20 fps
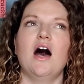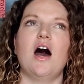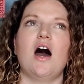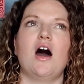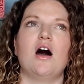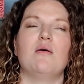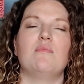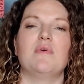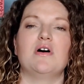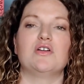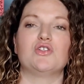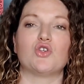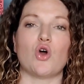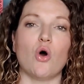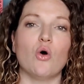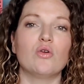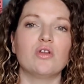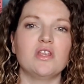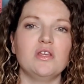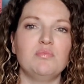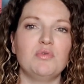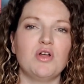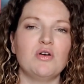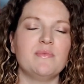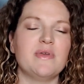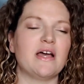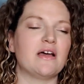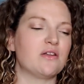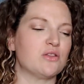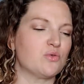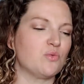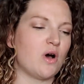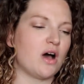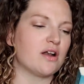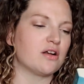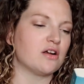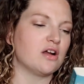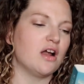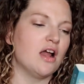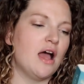um, totally blow me out of the
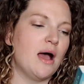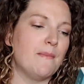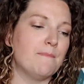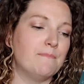water,